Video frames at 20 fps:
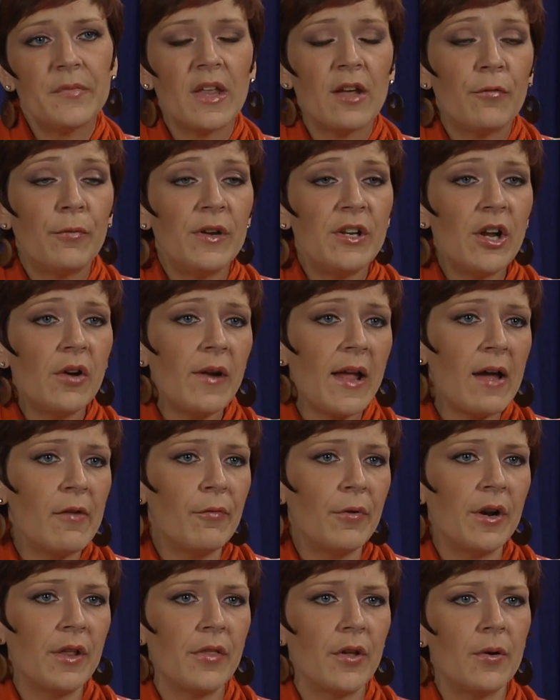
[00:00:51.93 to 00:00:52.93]
If we don't
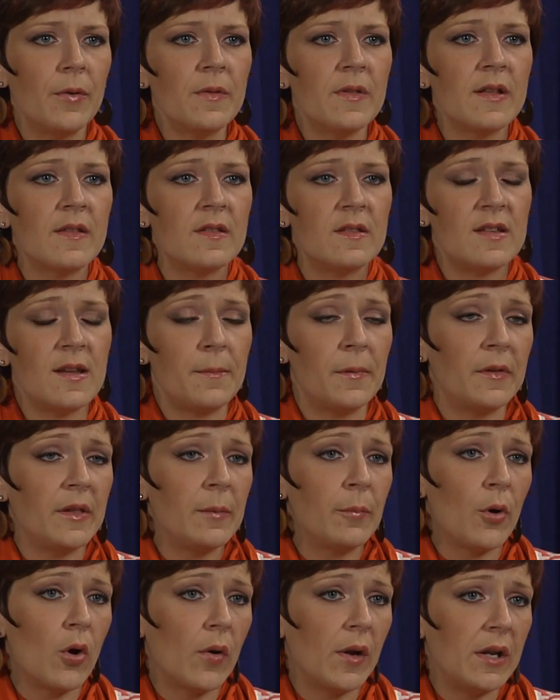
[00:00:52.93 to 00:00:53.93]
have one of those, it's
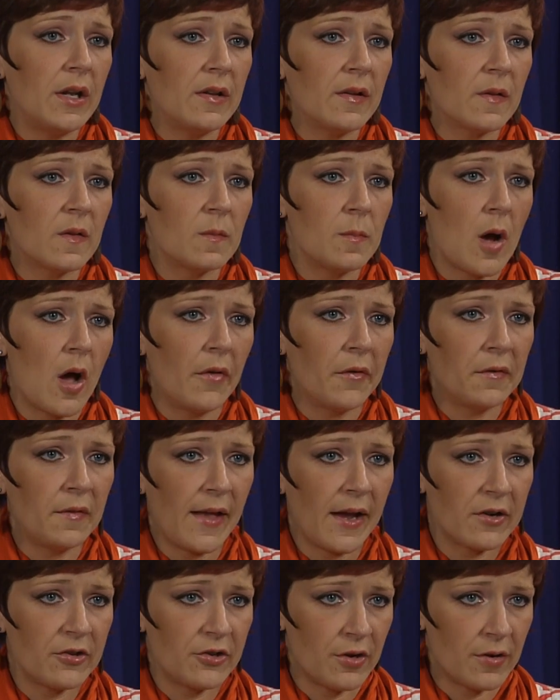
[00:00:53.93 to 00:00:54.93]
typically broken into smaller
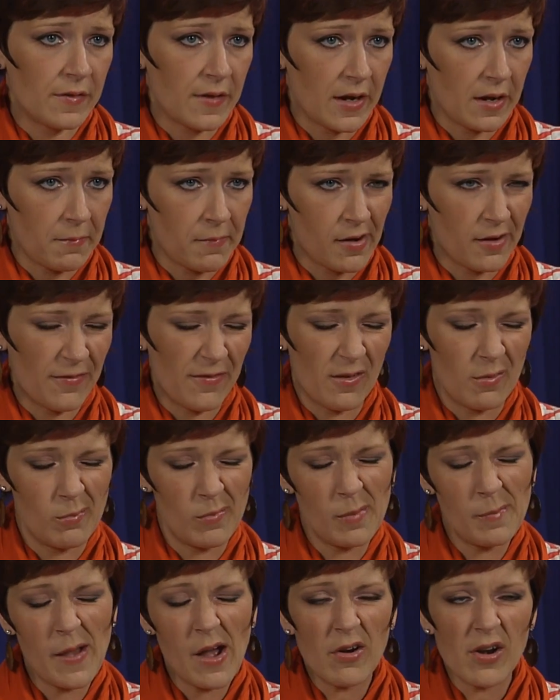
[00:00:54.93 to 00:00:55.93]
lectures, anywhere
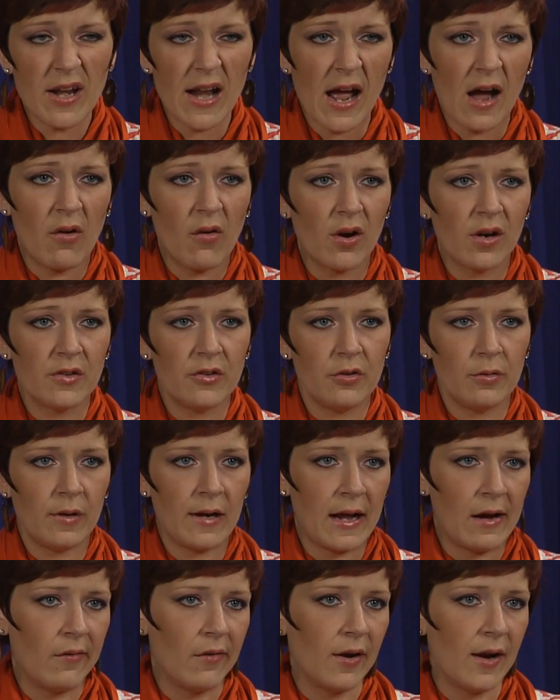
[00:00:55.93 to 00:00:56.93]
from about an hour to
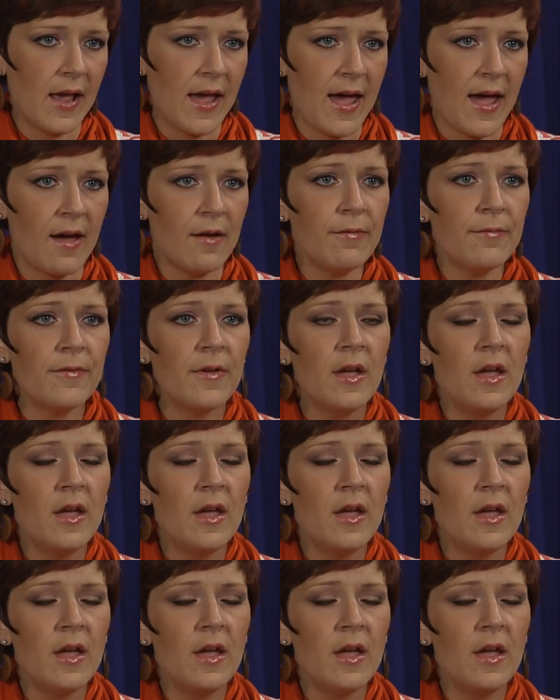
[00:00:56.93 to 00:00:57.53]
an hour and a half.